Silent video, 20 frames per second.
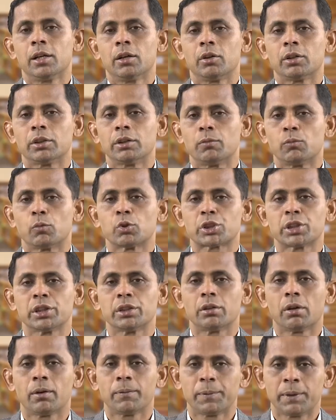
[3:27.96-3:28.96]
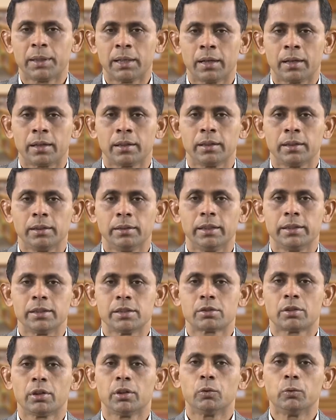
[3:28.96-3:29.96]
or the motion of air, that
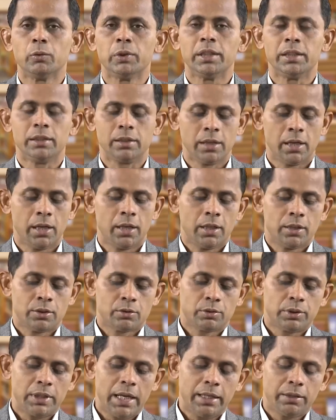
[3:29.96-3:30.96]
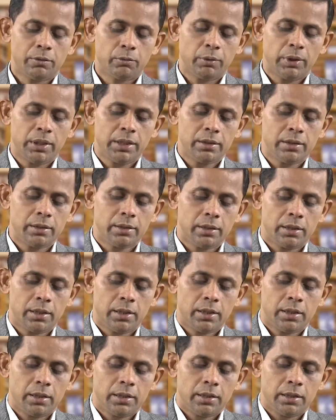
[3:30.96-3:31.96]
is called wind. So, that wind
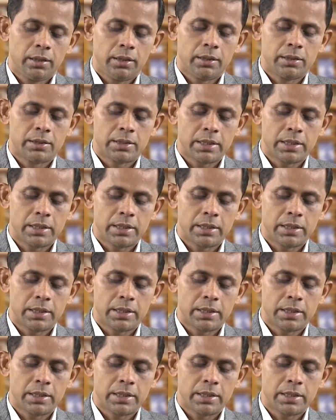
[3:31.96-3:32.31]
is